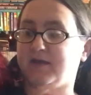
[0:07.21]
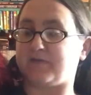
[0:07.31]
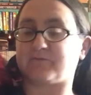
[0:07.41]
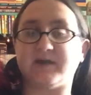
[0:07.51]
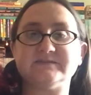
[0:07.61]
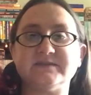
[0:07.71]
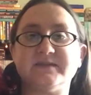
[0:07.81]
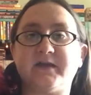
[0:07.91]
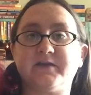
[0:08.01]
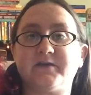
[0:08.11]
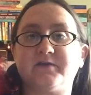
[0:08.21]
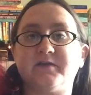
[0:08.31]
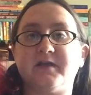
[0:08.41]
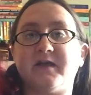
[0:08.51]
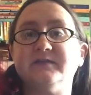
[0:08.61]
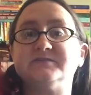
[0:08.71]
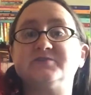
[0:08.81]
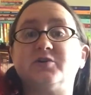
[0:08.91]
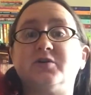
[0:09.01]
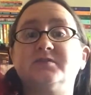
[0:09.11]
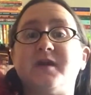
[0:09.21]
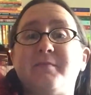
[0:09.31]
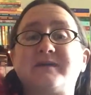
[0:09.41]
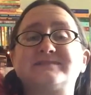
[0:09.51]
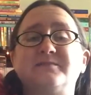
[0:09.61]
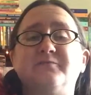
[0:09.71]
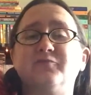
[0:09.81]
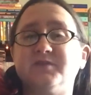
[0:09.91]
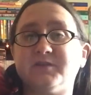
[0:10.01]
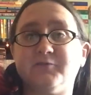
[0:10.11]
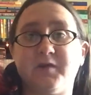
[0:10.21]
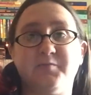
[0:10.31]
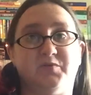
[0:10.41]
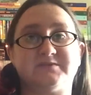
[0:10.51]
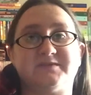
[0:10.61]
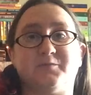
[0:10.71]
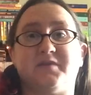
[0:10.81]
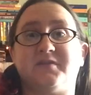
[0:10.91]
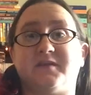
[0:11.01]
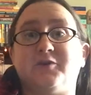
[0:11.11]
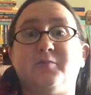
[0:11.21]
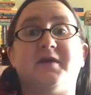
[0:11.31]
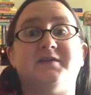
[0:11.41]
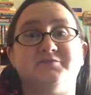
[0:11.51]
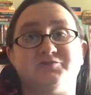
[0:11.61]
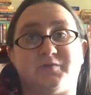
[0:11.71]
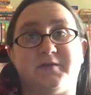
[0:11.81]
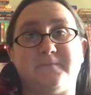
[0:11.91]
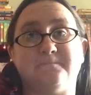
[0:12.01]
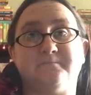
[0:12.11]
and Razzie and I are here today to talk about some really great books that we think you might enjoy.